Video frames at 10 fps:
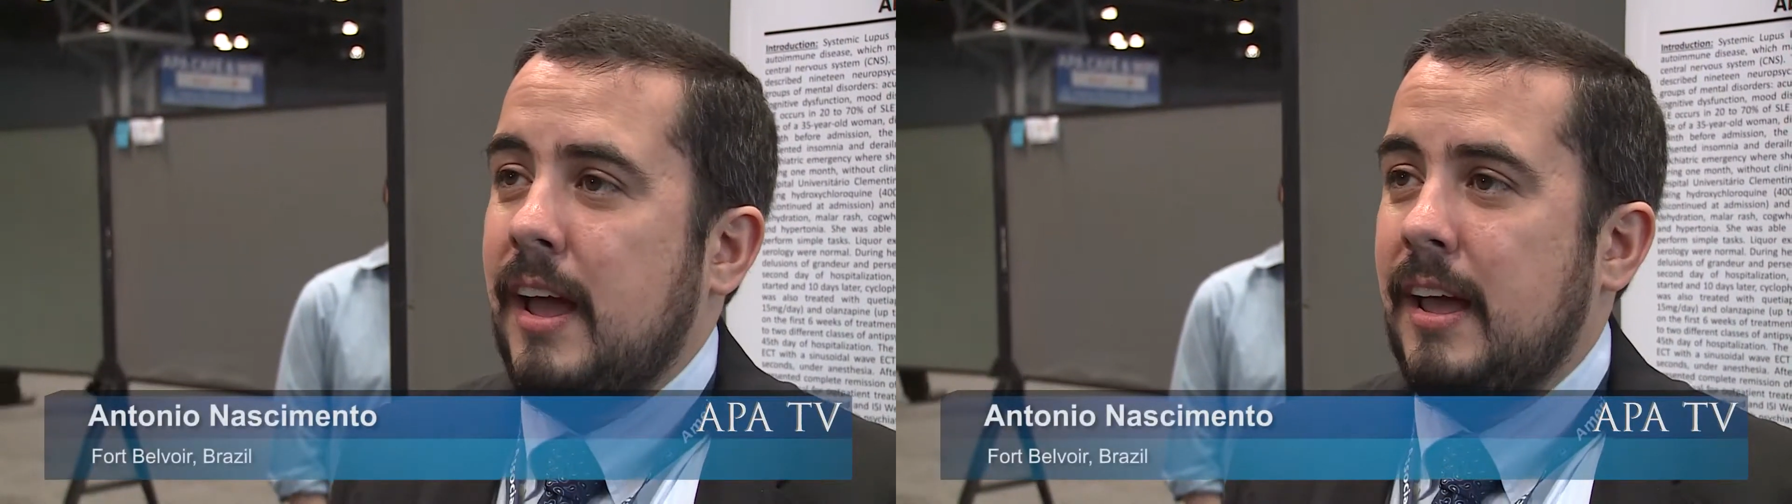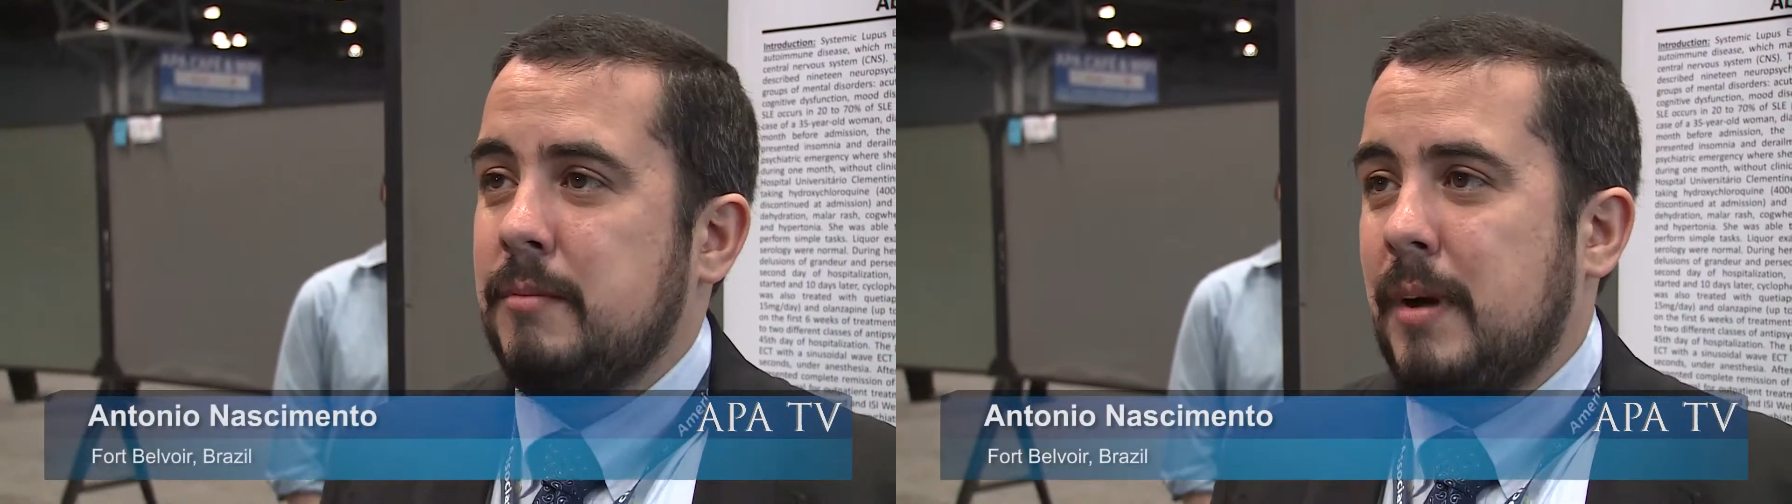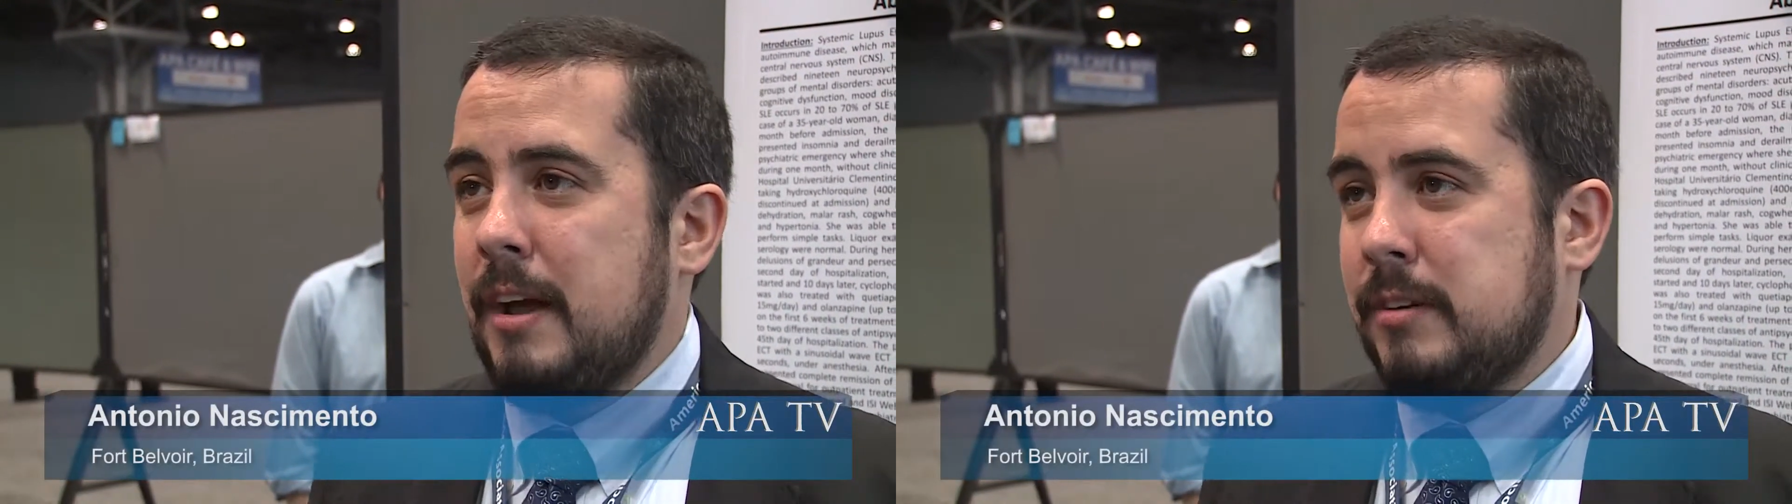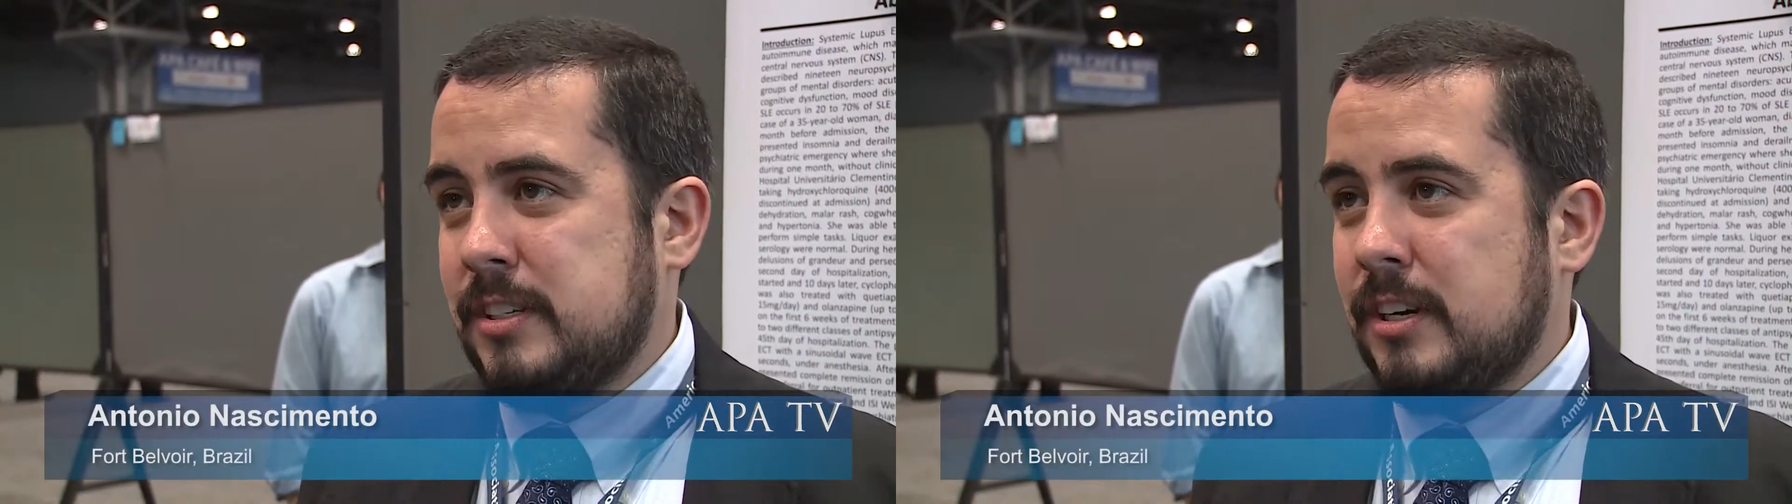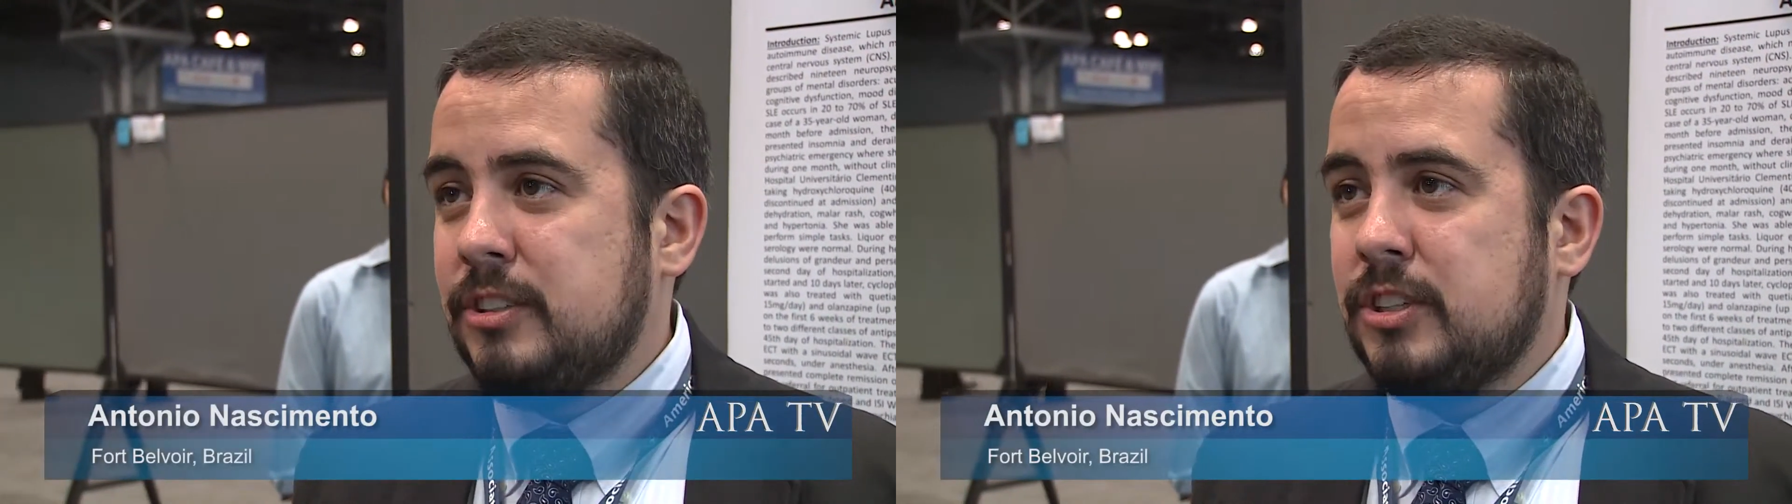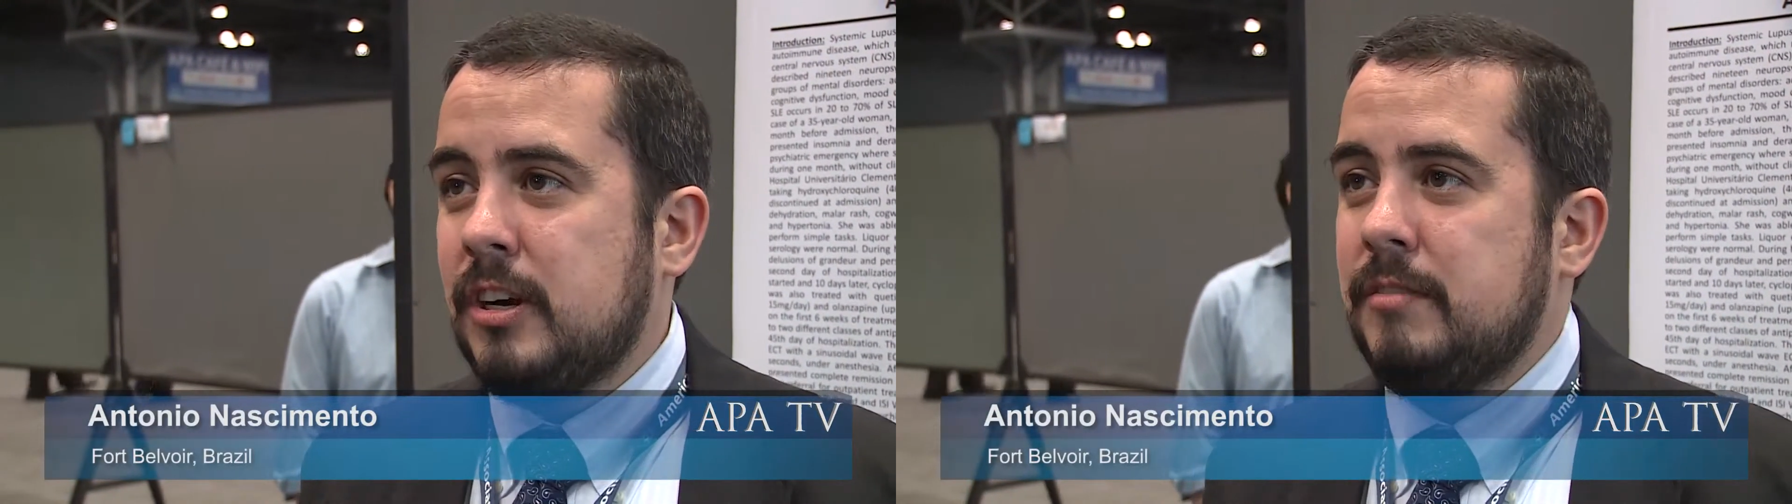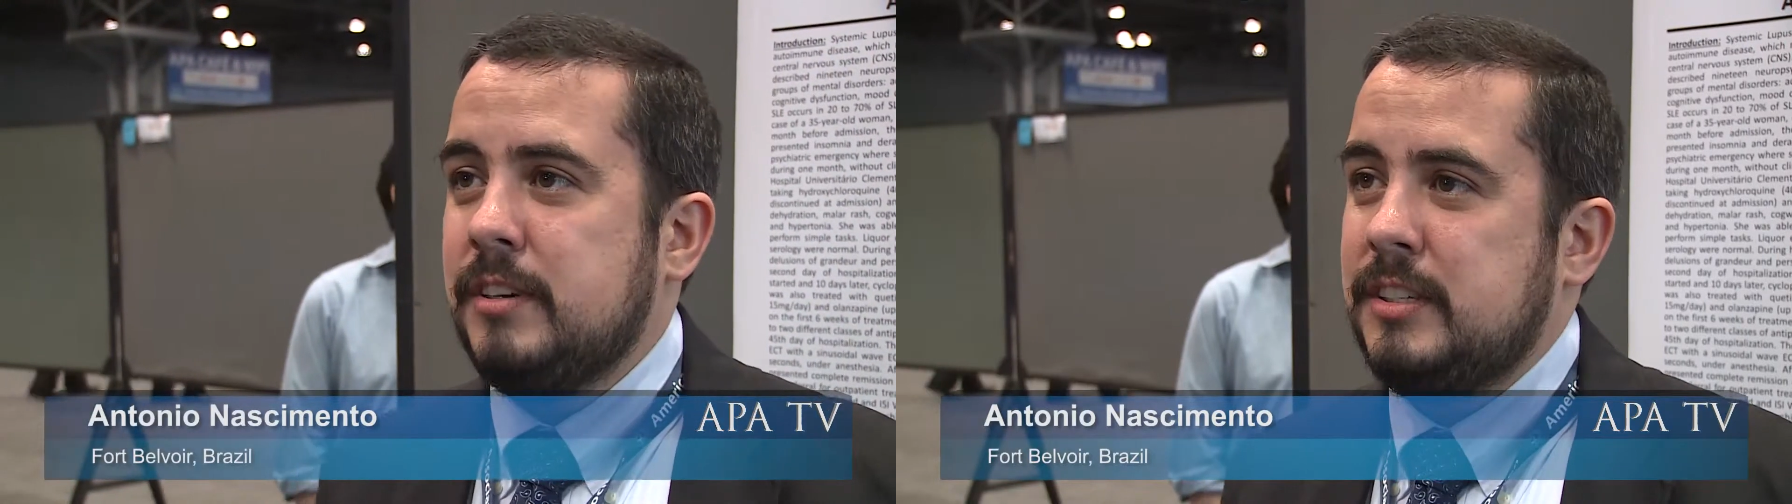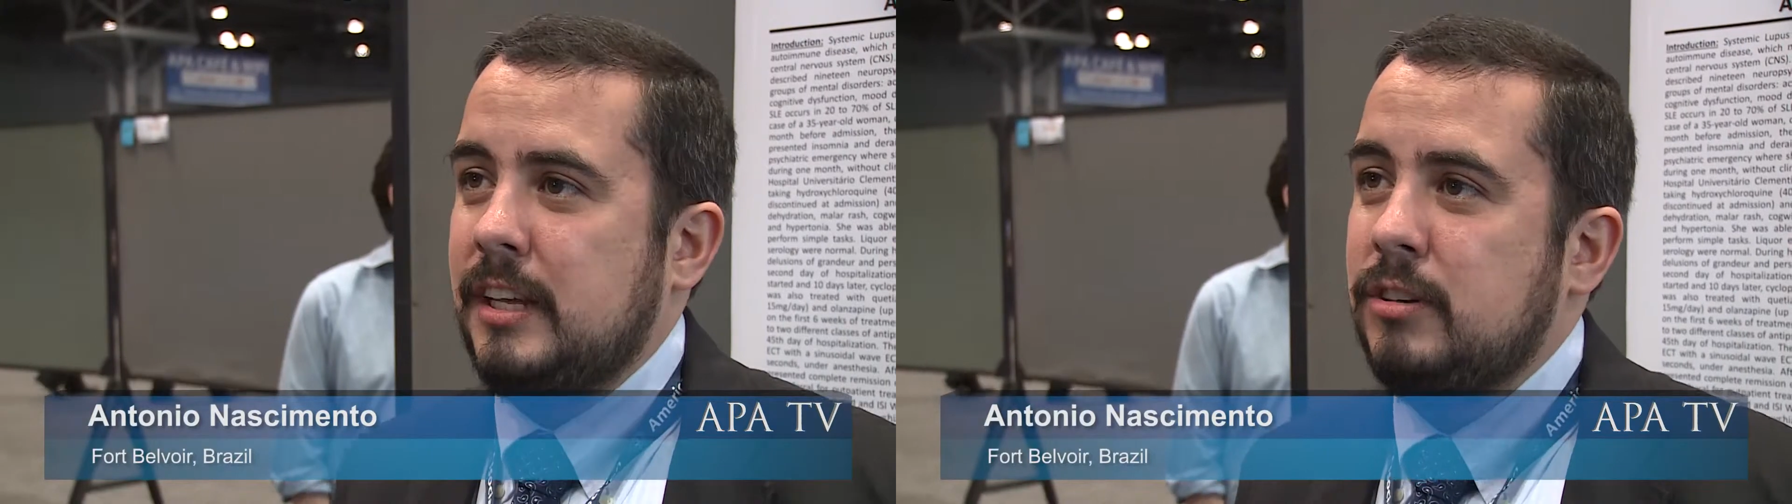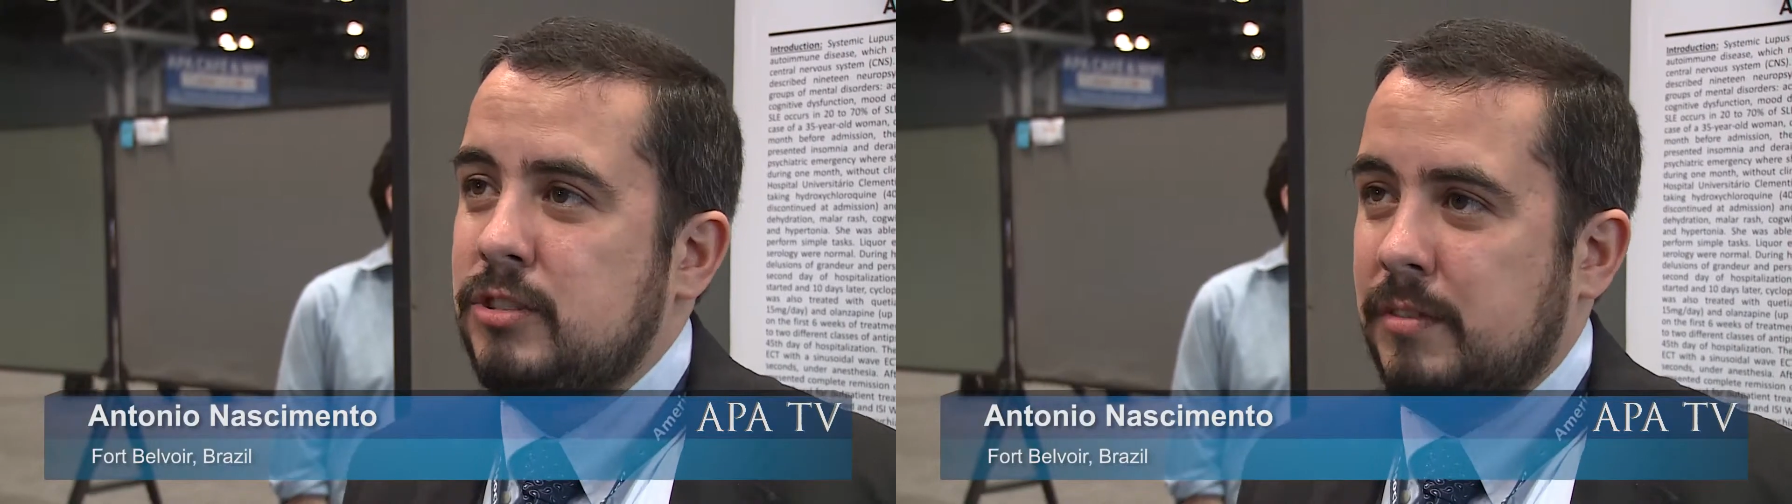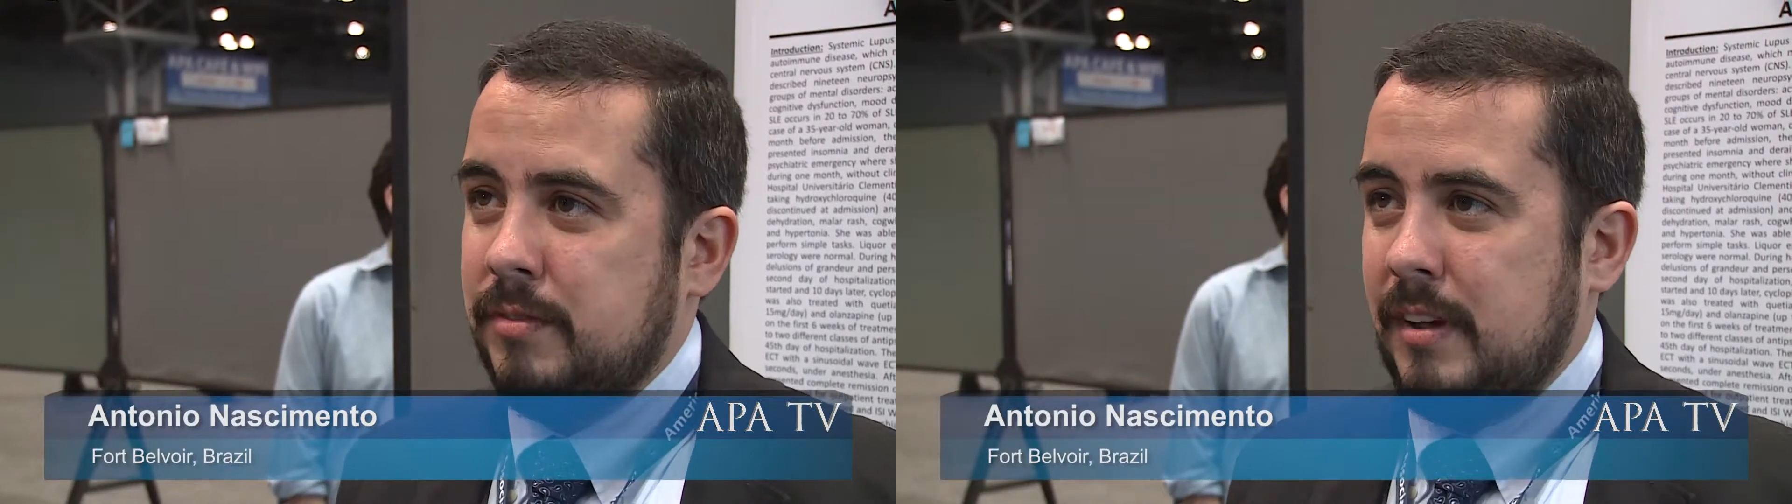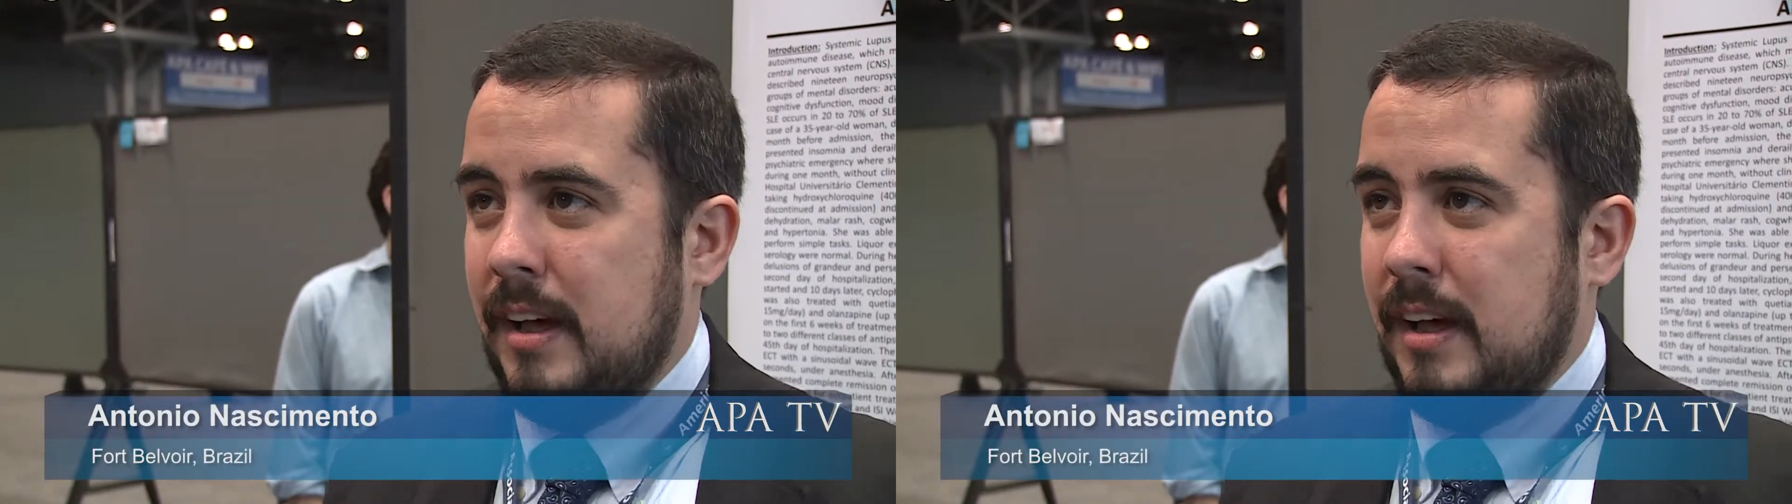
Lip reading: and my research covers the use of